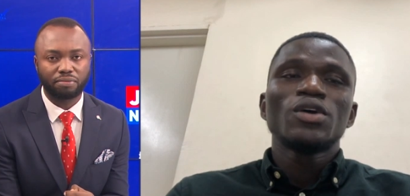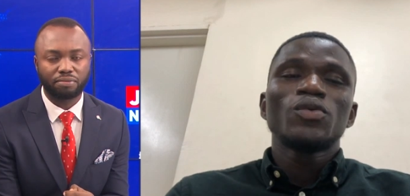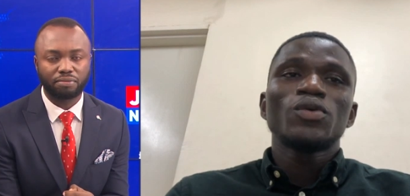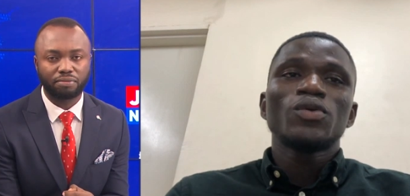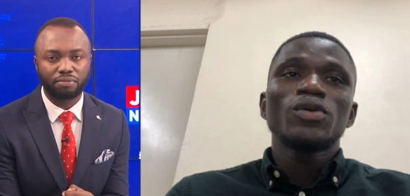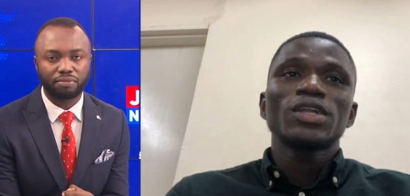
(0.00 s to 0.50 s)

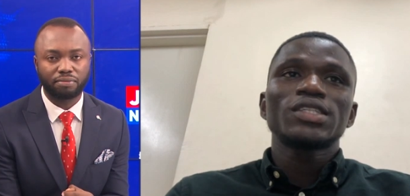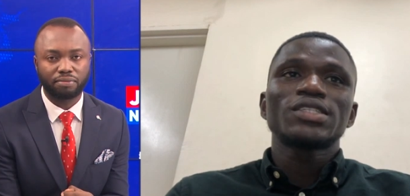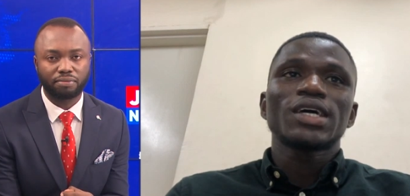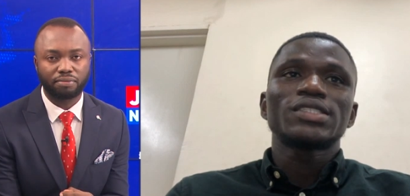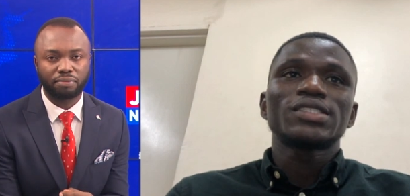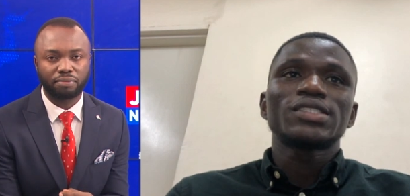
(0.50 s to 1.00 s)
Speaker 1: Well, nothing
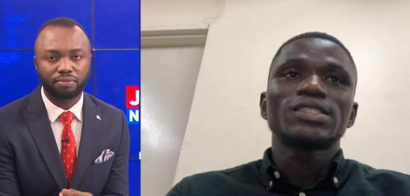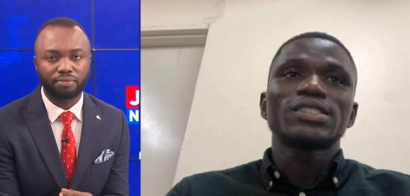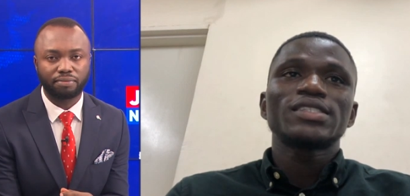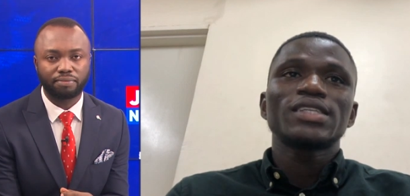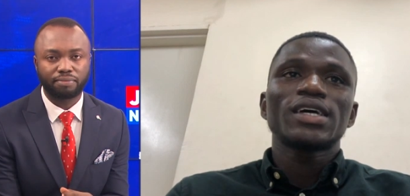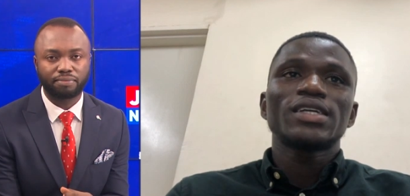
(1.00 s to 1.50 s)
has changed, and
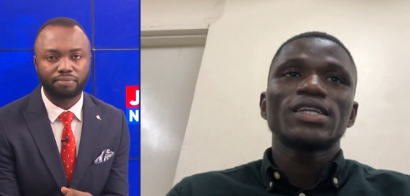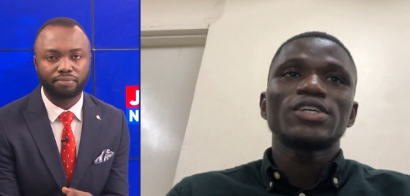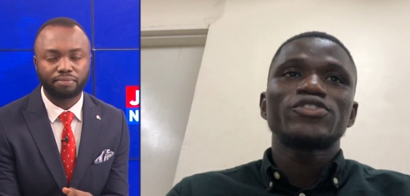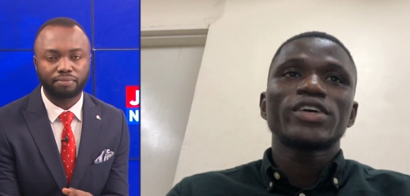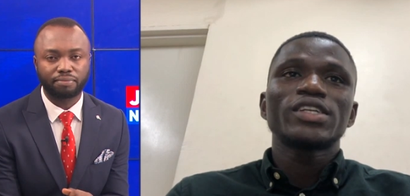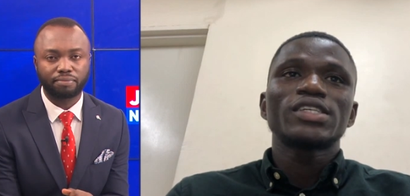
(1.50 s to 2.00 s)

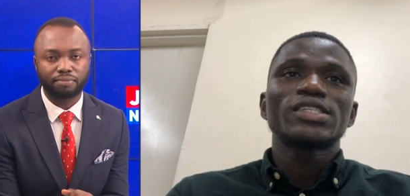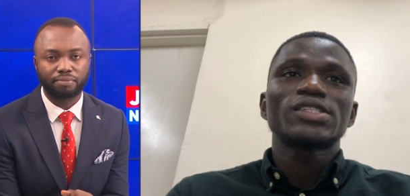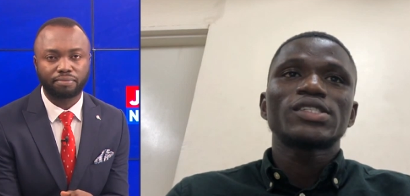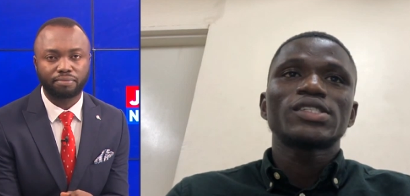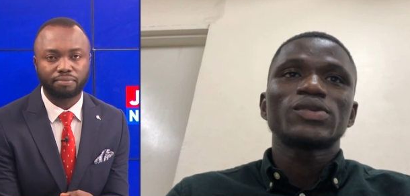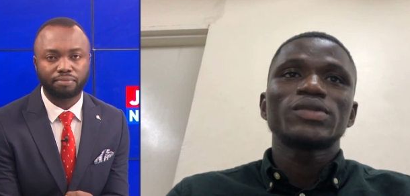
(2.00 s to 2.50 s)
the trend is
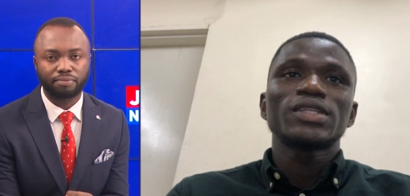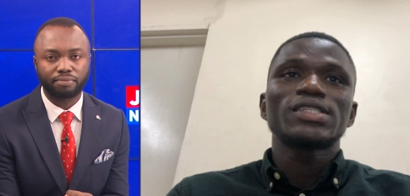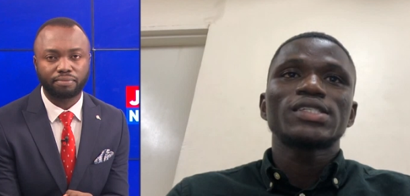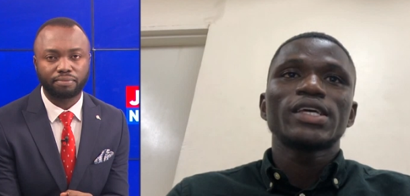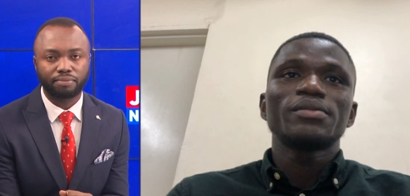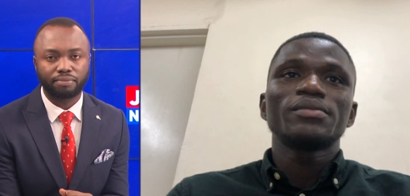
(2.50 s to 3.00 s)
still the
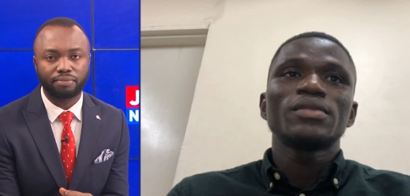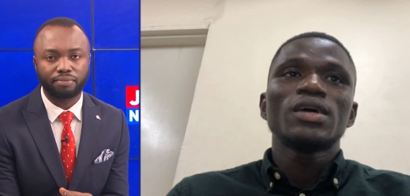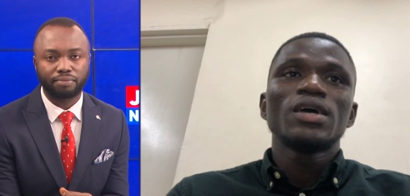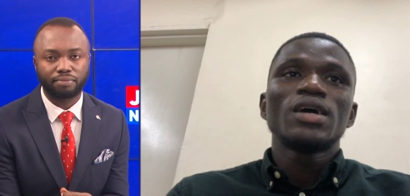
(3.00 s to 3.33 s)
same.